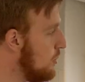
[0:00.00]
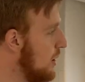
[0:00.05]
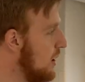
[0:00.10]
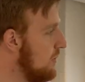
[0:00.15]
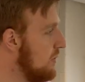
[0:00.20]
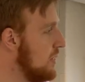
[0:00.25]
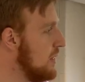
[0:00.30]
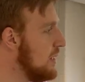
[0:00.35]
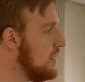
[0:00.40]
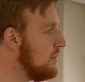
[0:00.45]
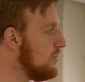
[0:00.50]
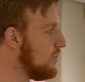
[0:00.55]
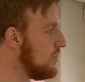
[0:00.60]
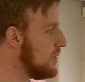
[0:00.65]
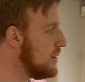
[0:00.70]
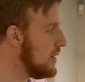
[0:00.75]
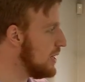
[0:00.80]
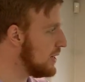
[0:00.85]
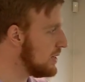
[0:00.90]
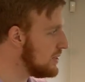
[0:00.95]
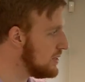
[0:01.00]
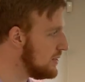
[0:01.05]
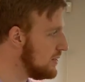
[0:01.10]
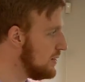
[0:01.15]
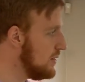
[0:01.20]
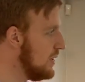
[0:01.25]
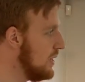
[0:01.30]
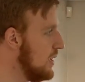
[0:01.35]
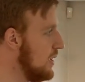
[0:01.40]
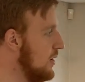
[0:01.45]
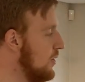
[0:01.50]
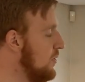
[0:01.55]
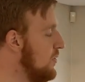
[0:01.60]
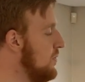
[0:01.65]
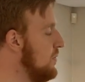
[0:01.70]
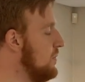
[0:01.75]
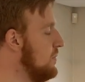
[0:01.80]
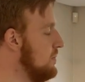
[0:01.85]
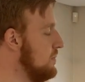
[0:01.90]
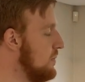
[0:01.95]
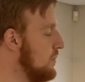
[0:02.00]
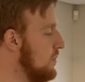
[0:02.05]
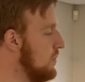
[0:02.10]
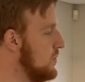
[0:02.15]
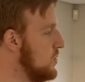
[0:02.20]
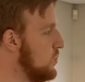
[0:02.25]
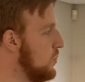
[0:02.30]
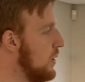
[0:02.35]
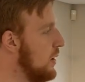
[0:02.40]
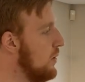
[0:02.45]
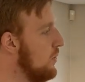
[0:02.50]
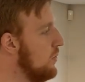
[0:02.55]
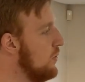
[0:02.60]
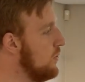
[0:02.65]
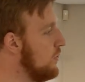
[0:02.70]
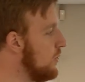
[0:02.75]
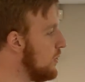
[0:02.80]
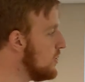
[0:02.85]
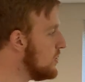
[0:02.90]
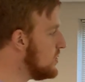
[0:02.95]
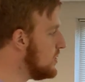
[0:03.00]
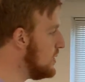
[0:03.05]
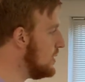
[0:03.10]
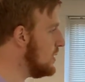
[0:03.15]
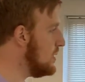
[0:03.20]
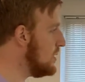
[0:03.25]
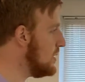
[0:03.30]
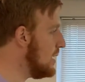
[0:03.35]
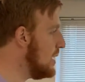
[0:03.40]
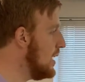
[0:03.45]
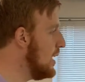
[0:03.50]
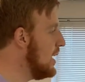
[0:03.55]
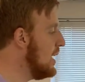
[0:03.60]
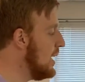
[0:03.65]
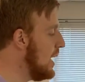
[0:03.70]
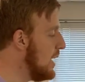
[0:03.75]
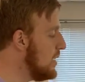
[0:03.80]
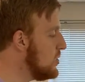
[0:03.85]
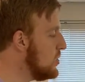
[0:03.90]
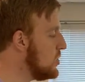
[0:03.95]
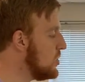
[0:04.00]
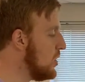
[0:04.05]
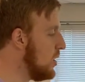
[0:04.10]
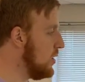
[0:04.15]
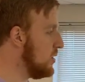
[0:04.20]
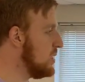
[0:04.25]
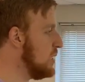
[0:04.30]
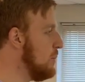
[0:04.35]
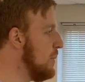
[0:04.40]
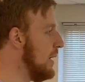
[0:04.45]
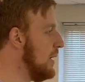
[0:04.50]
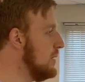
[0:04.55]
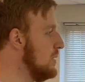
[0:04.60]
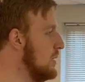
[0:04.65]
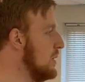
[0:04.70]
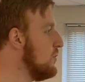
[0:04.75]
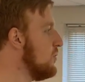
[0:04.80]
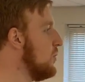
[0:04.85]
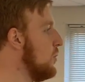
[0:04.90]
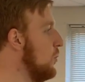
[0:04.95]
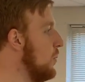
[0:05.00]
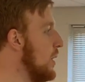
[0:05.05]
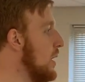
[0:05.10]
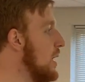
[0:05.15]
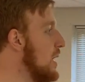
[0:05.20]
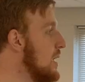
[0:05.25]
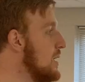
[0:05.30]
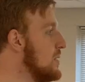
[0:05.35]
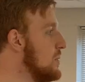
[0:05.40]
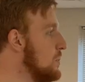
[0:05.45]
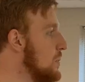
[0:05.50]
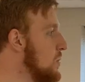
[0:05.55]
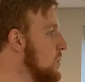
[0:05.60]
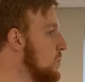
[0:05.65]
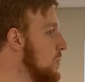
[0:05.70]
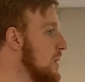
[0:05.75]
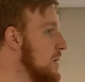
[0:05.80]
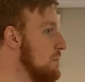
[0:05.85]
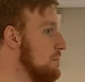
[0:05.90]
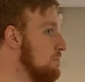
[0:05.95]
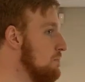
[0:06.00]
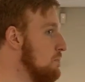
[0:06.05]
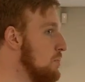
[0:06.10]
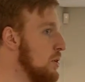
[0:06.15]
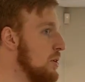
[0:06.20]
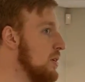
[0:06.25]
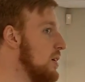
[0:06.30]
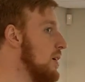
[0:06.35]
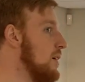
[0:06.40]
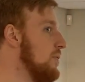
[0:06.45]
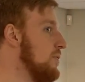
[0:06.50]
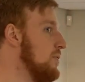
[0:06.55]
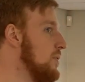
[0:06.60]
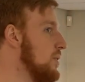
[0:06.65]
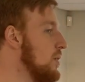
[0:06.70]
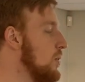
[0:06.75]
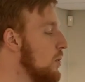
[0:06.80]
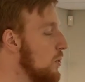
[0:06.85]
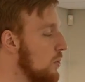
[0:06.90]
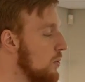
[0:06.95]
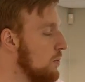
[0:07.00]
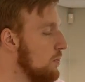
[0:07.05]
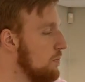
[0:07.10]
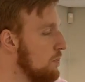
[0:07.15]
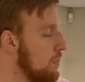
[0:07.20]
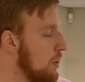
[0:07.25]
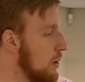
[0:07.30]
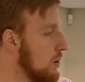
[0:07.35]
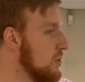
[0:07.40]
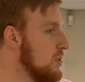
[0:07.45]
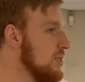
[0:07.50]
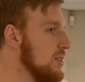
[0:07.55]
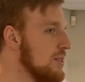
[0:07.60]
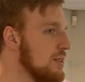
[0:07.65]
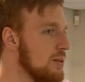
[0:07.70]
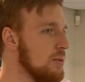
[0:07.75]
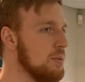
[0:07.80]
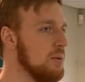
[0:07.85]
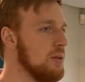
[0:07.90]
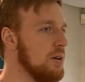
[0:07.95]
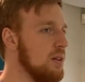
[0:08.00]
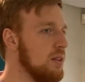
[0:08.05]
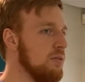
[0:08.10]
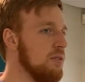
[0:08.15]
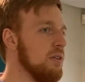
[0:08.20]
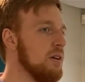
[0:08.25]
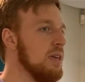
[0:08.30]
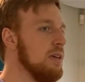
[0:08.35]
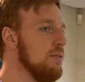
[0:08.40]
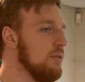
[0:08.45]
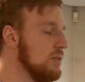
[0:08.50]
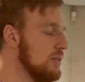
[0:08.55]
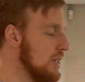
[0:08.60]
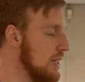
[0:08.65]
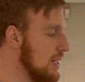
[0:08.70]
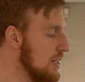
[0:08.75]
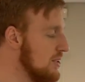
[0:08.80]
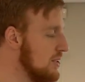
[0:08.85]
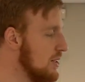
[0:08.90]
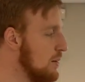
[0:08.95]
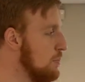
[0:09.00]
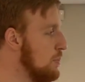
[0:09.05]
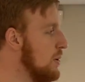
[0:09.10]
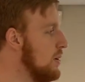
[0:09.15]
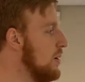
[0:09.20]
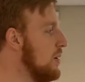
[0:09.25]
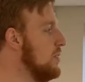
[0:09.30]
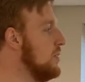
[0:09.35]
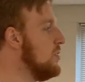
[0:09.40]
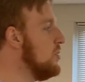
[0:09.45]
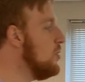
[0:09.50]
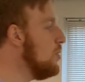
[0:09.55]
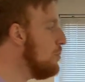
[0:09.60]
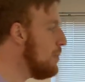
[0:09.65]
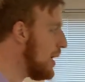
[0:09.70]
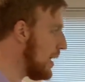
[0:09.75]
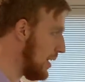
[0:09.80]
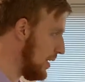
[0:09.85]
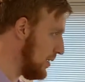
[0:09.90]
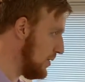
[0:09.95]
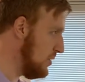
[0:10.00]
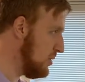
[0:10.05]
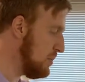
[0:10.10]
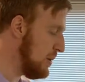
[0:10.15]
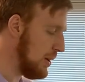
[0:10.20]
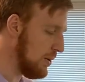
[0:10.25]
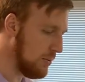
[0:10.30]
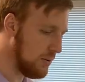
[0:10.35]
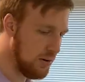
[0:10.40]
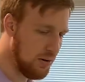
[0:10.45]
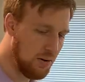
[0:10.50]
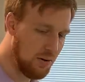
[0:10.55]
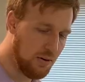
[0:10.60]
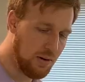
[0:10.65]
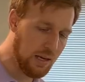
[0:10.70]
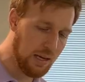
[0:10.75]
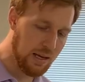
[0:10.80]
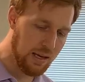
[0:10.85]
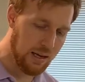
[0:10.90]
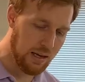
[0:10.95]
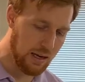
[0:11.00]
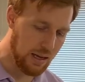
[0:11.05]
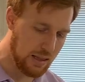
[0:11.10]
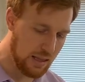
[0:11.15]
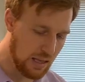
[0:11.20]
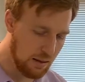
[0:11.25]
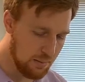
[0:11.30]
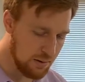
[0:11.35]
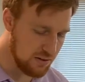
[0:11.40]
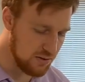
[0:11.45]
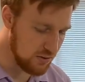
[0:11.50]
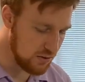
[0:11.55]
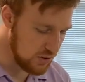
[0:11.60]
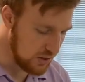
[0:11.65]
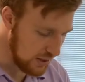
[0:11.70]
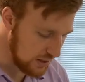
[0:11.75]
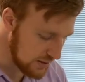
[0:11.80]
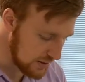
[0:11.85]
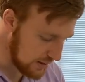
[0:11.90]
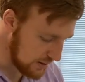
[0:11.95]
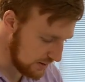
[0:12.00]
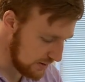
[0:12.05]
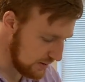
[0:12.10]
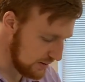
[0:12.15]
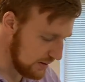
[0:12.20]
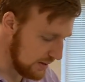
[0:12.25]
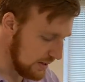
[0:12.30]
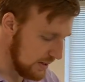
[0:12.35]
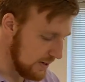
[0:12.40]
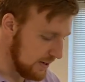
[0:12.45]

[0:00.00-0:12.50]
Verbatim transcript: are above, and then for the next 12 verses, he just talks about different ways in which we put off the old person who with all of our evil deeds and to put on the new man who's being renewed in the image of Jesus.